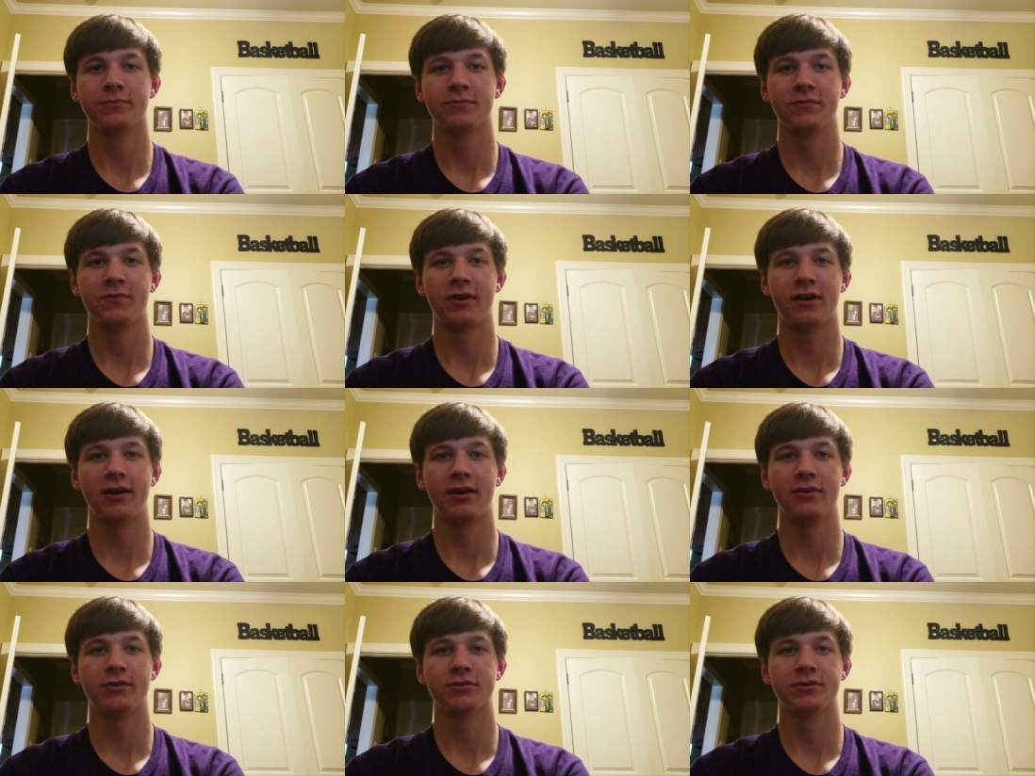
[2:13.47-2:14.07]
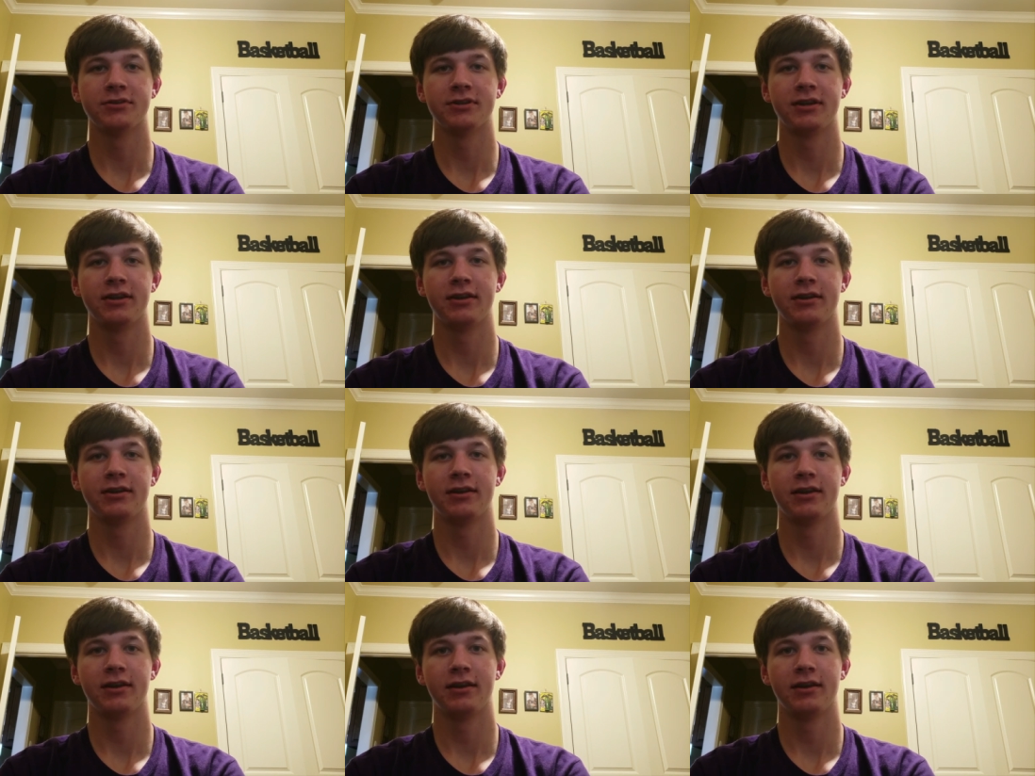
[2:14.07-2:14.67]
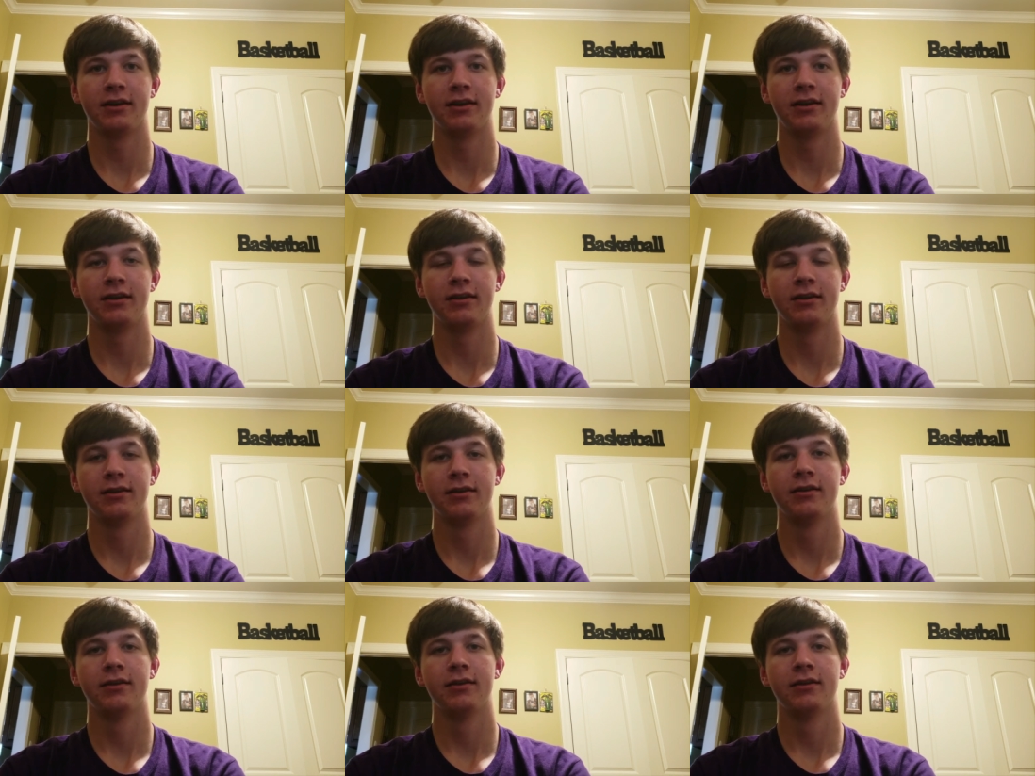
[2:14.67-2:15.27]
files in the
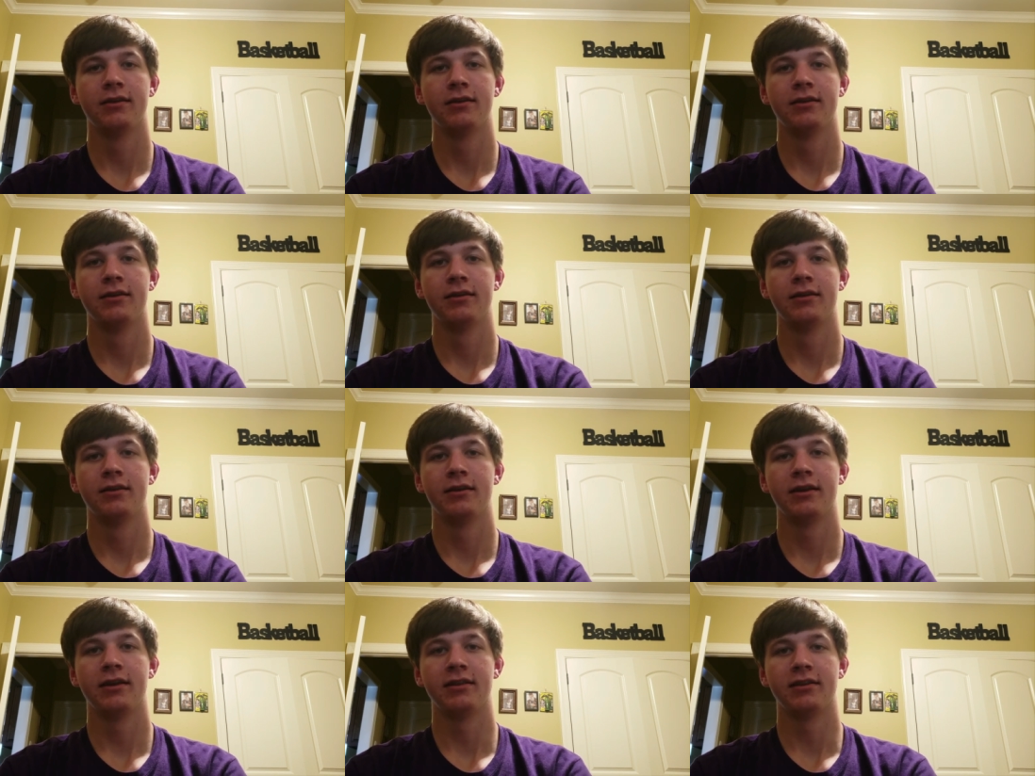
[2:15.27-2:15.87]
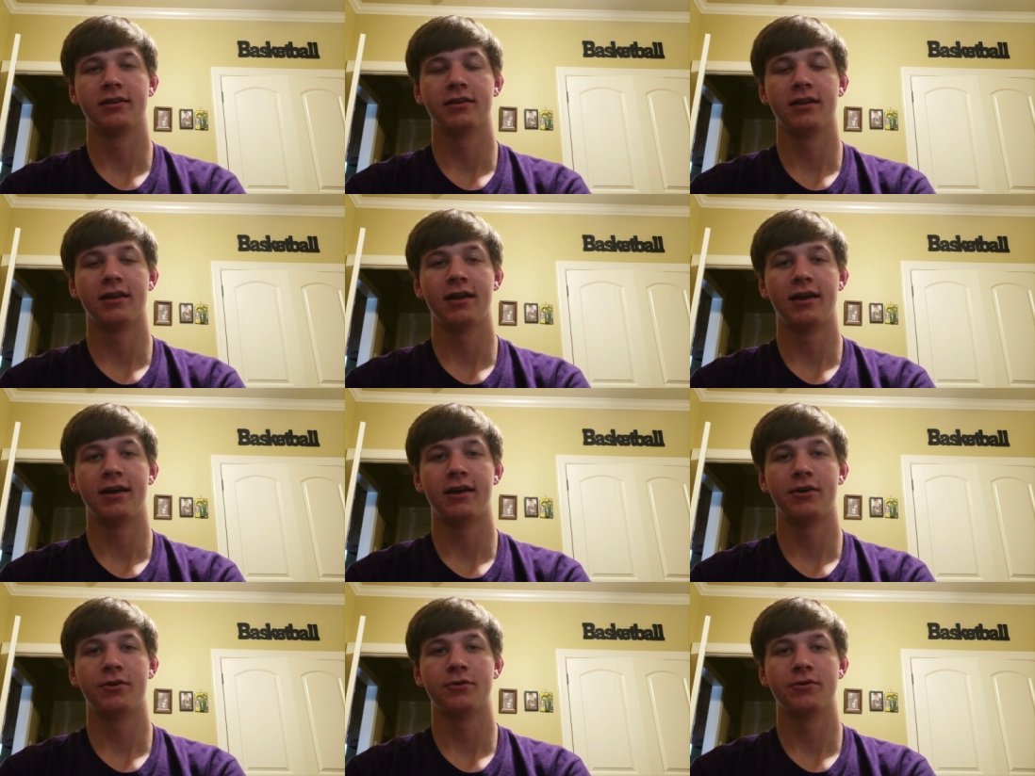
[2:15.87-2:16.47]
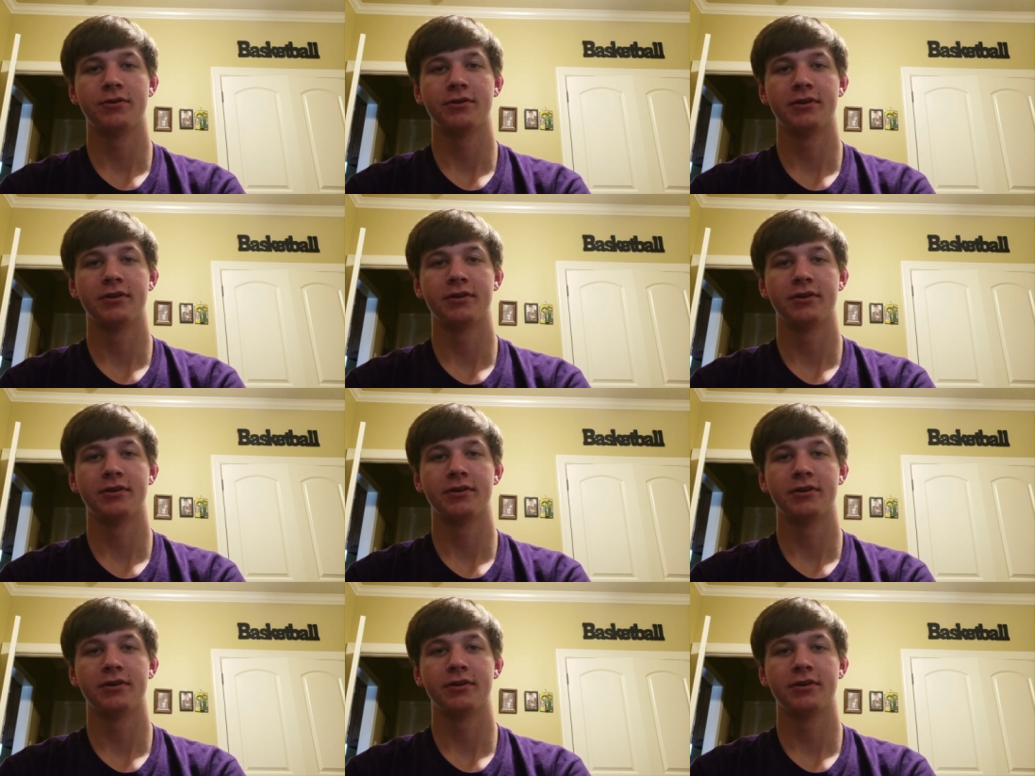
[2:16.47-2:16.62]
cloud,